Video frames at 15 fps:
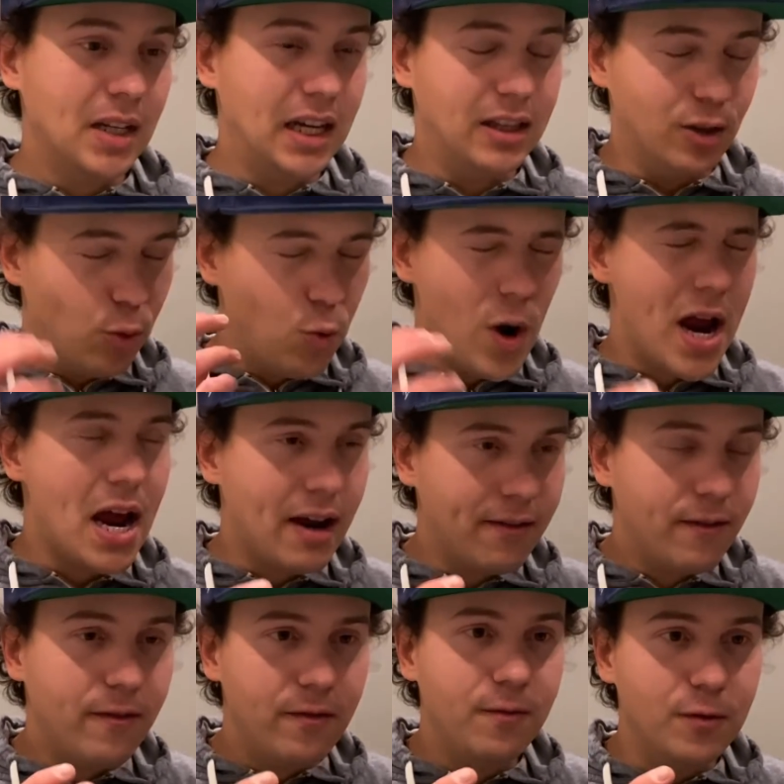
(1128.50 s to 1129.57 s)
in the way I
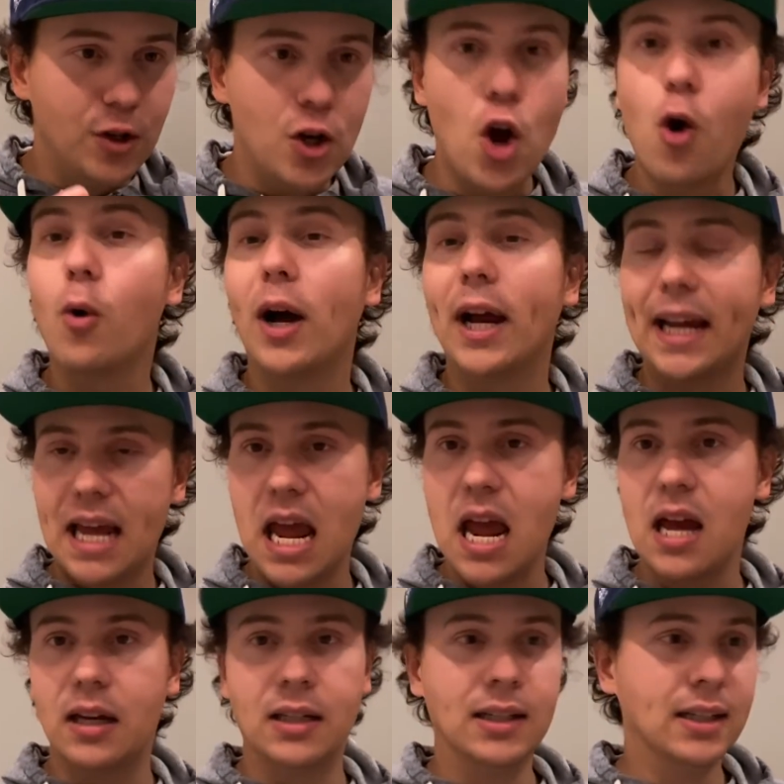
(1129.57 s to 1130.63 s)
know I
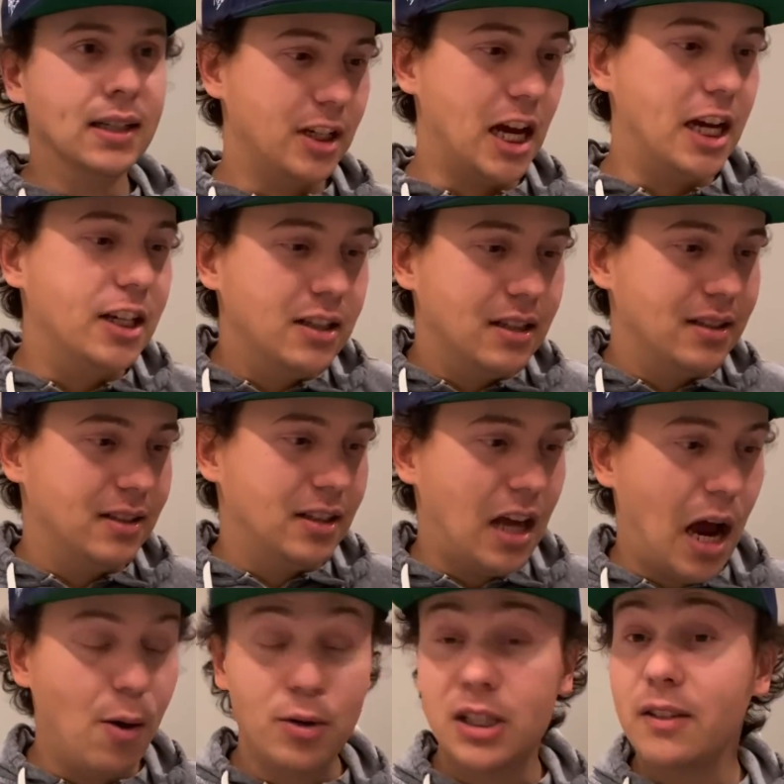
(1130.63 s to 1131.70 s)
can. And
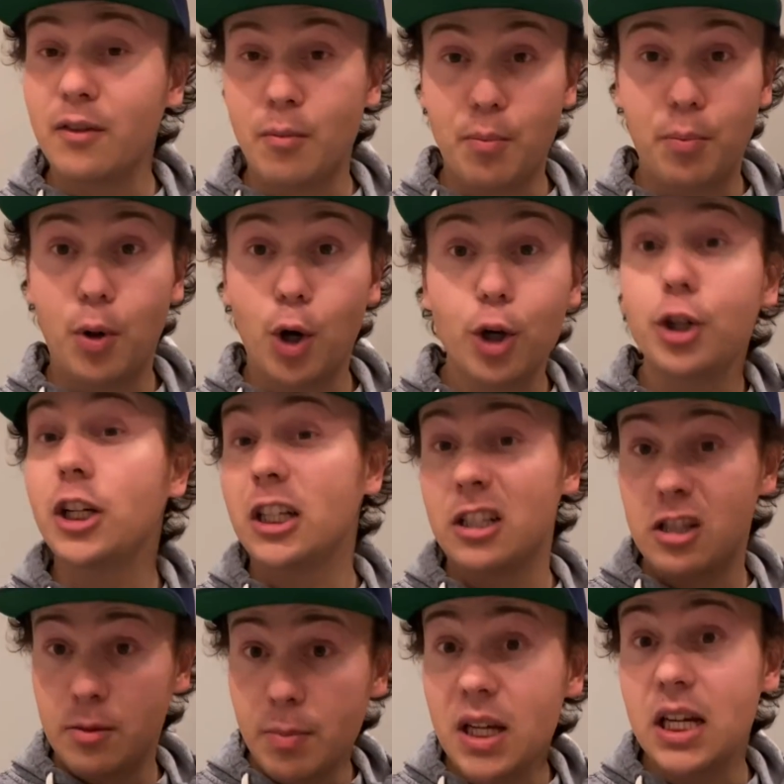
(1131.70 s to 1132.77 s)
I wasn't even pushing
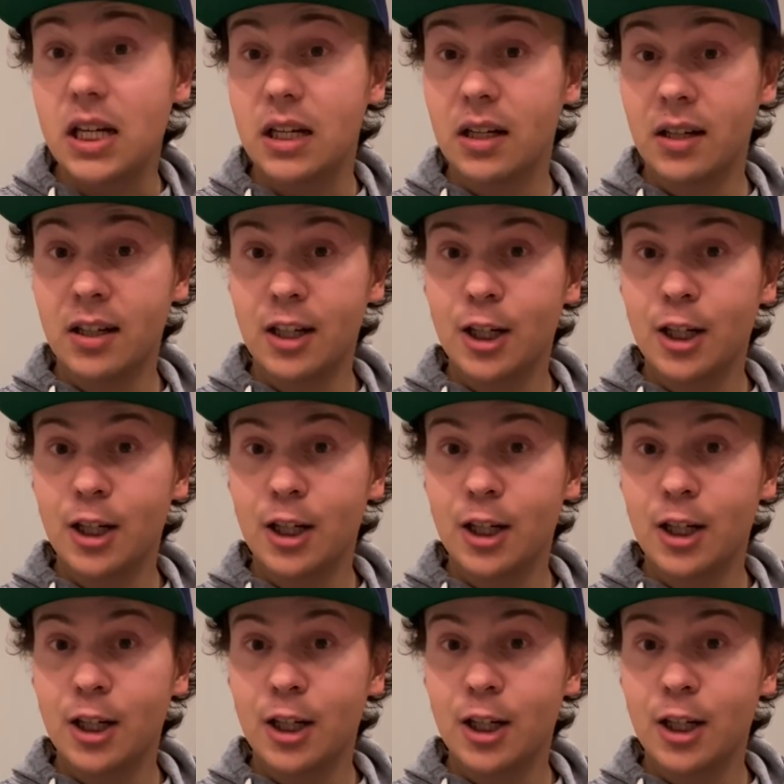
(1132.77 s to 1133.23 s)
speed.